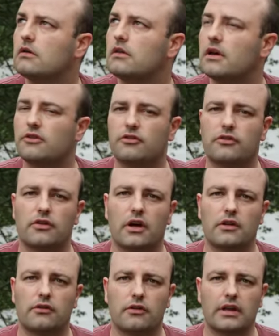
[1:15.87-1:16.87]
the
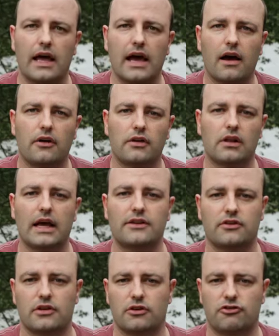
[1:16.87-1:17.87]
sun. So now the
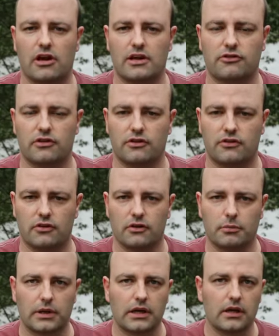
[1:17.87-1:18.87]
light's going to change
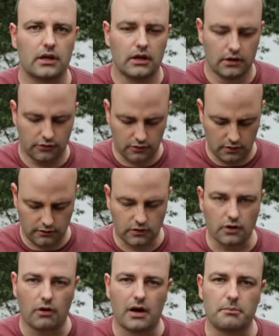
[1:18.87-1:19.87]
considerably. So even
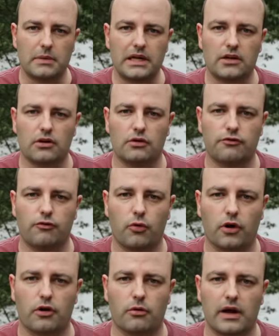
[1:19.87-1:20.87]
though I metered
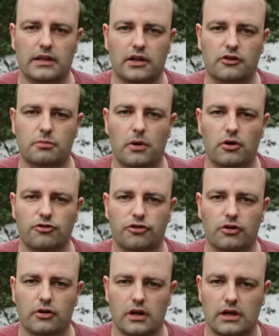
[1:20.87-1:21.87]
for correct
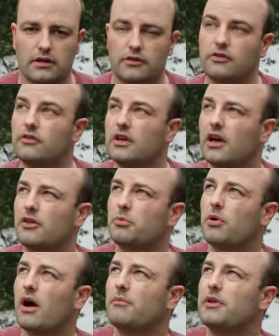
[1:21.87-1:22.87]
exposure, this is the other
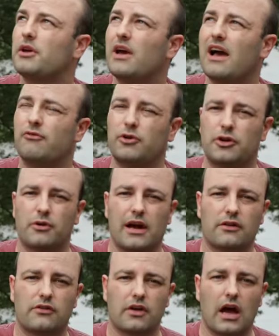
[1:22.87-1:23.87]
problem that you have when you're
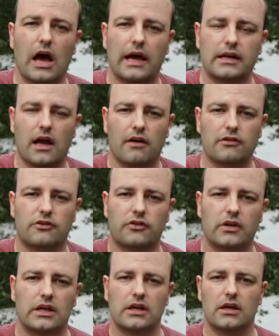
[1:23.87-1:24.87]
outside.
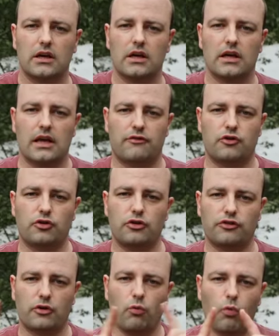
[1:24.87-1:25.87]
Obviously, if you're
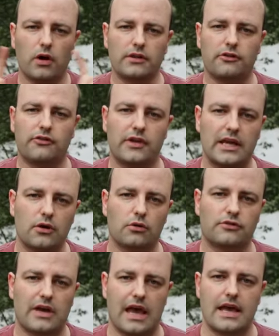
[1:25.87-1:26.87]
using one single
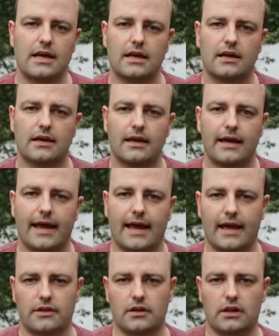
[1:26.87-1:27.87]
take
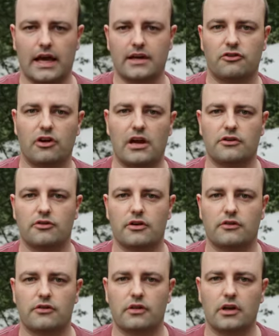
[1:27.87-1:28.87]
and the light
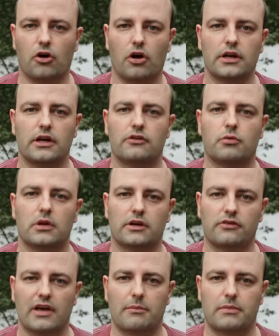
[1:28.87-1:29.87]
changes, the audience will
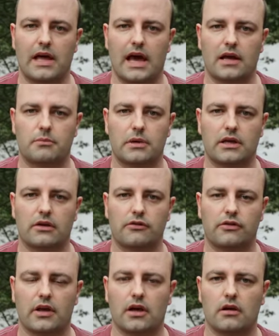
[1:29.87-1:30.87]
accept that
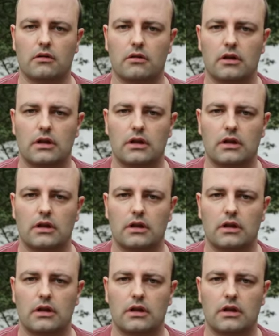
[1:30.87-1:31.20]
because they'll